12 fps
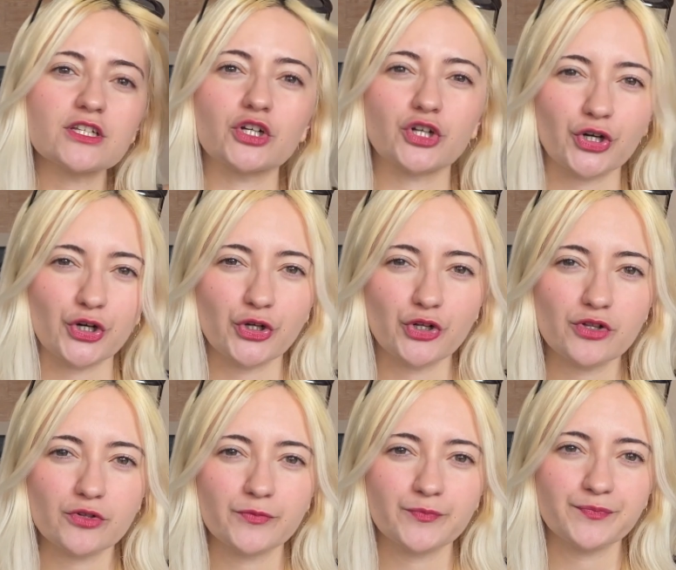girl
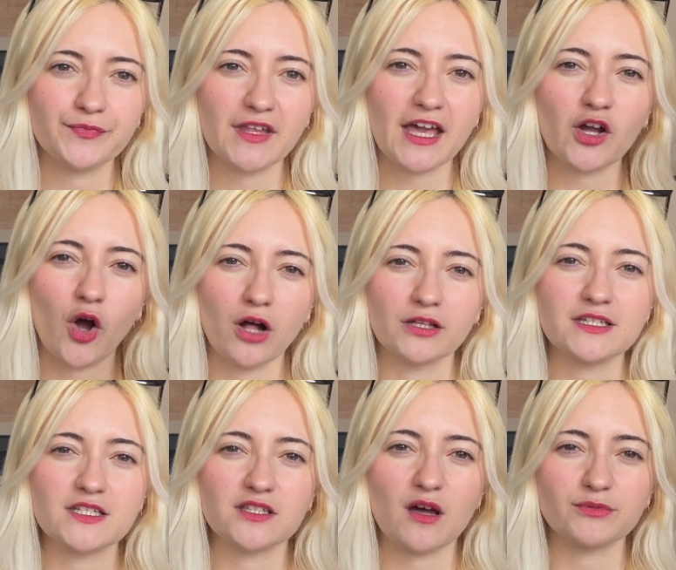and Ollie
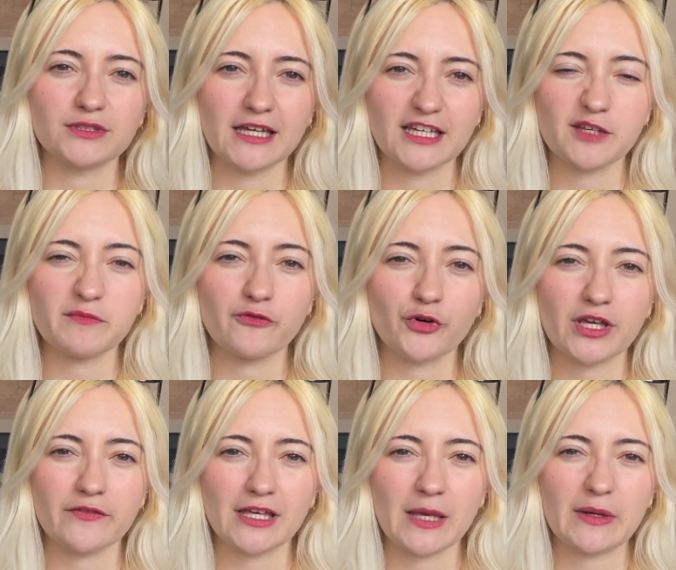stopped dating before he
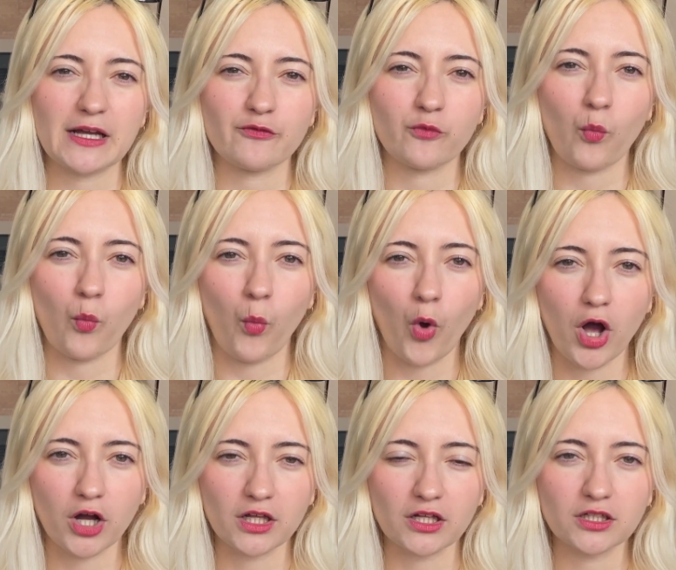became an
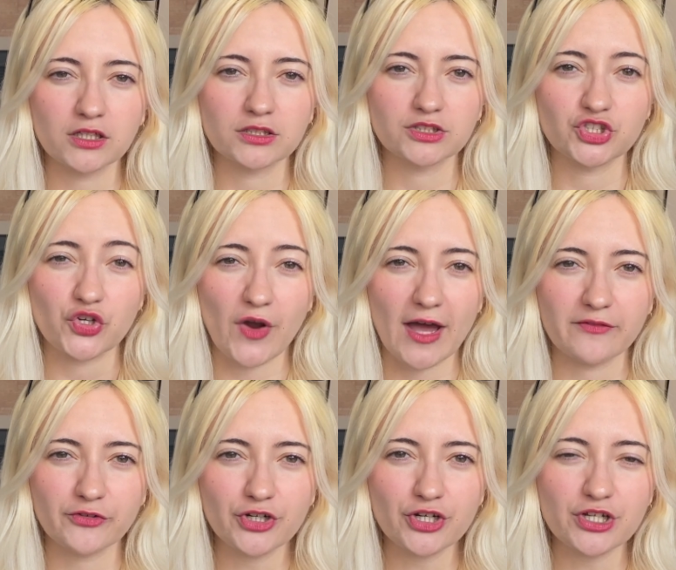F1
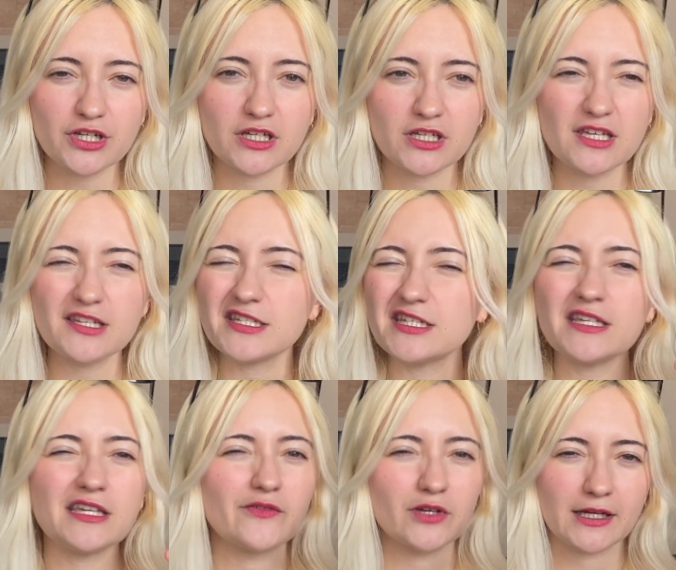driver, is she
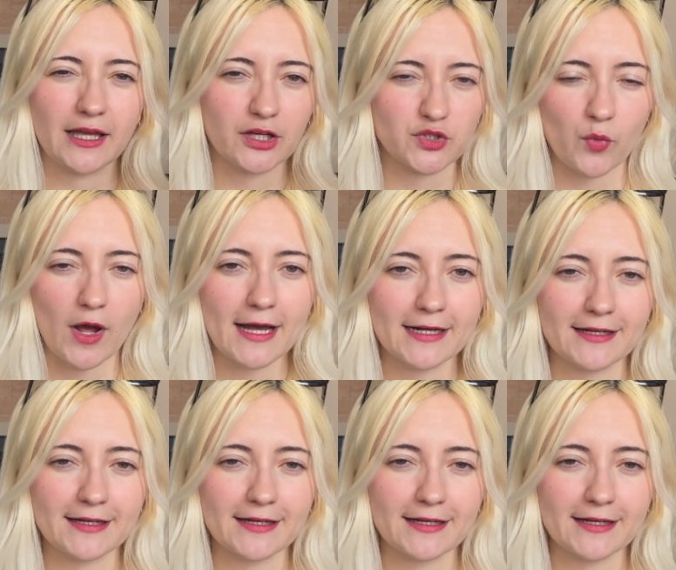even an ex-wag?